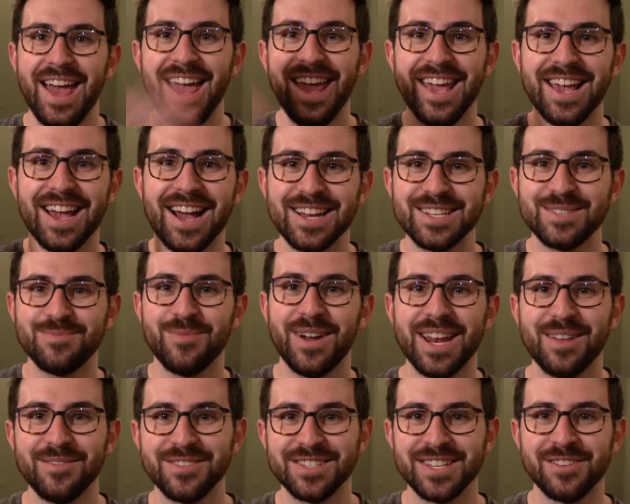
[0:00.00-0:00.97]
Hey guys, my
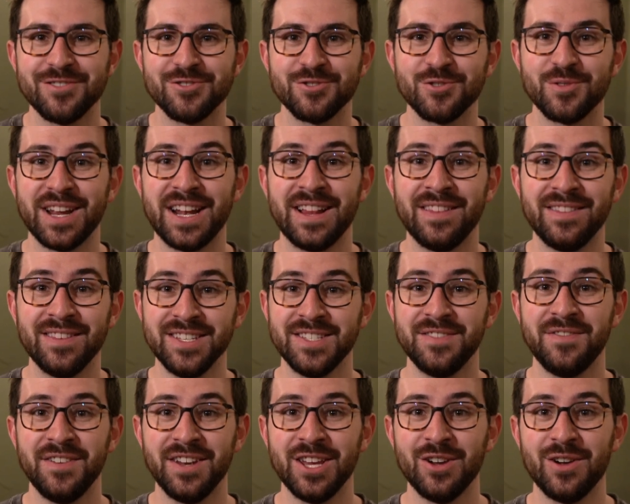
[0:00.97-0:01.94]
name is Andrew, and in this
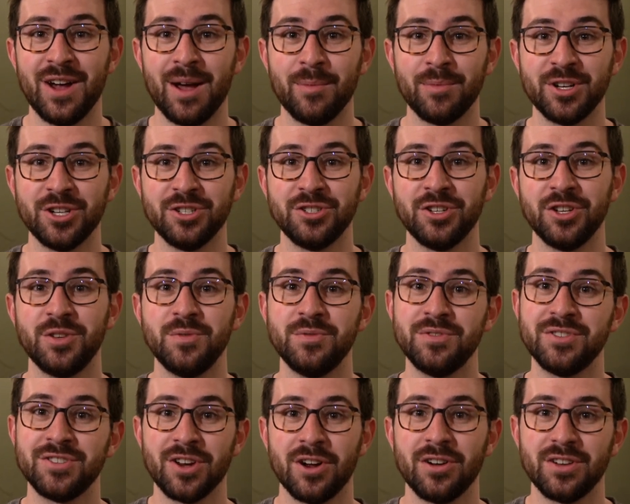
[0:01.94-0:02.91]
video, I'm gonna show you
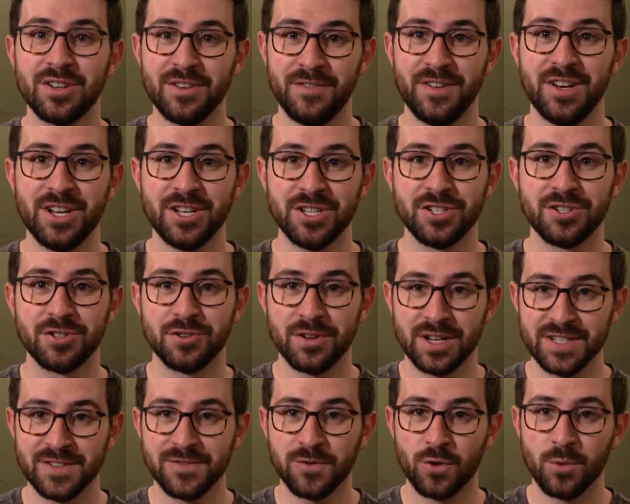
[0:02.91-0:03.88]
start to finish
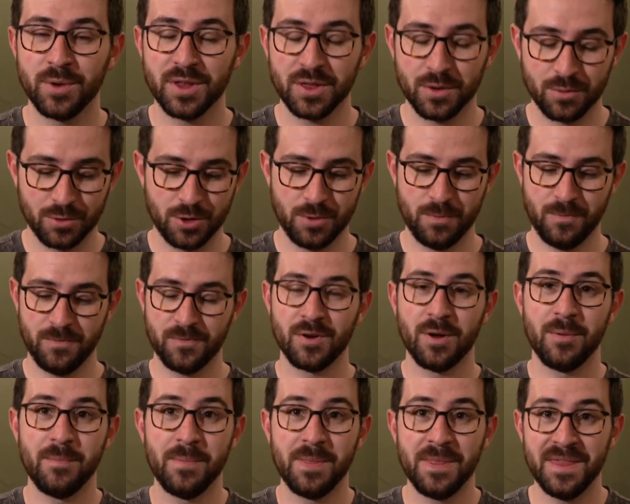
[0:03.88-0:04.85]
transforming the room
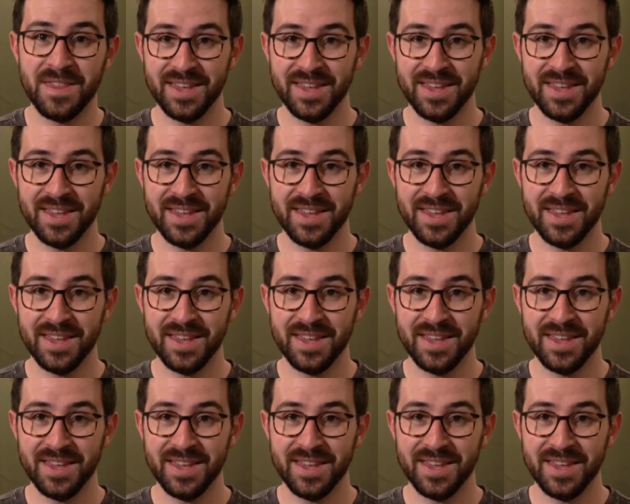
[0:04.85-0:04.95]
from